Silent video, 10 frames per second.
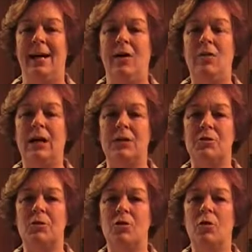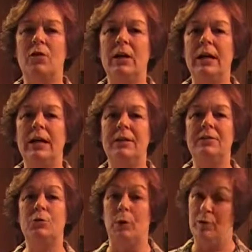Okay, so Nova
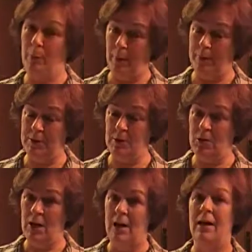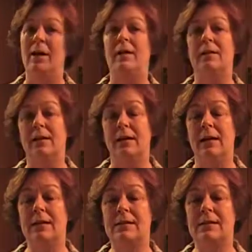had 12 puppies. The
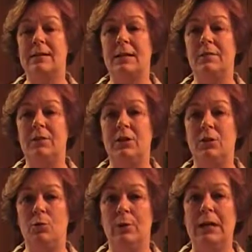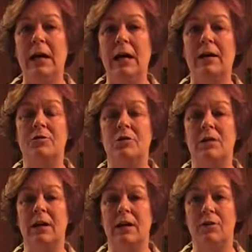last video we had, she had
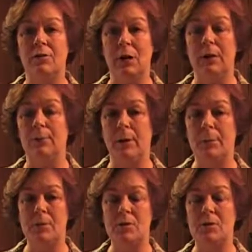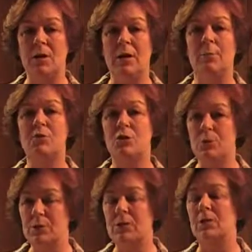had her 9 puppies, but she
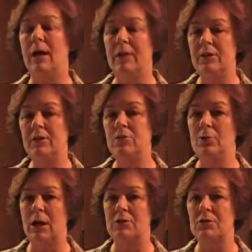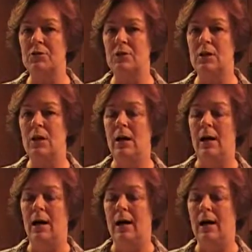was still having contractions.
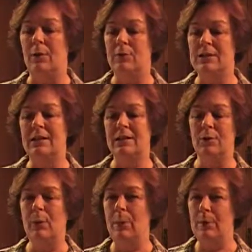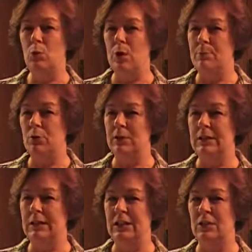I was thinking there might be one more
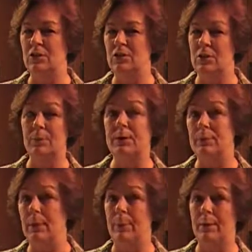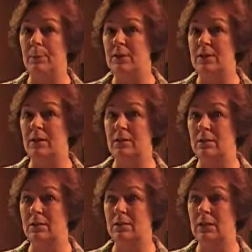in there or something, maybe a
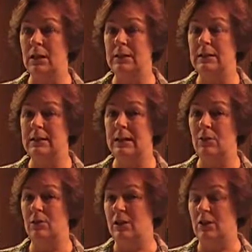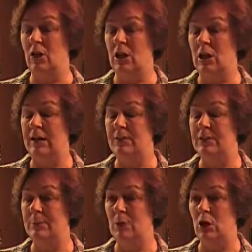placenta that I didn't count. I thought I counted
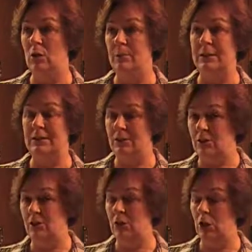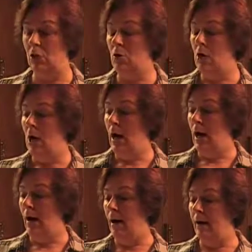them all, but you never know,
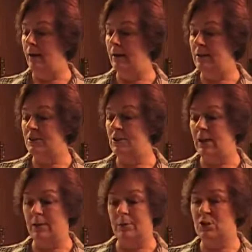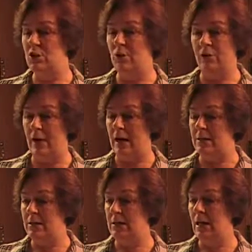because she had them so
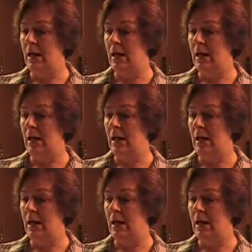fast.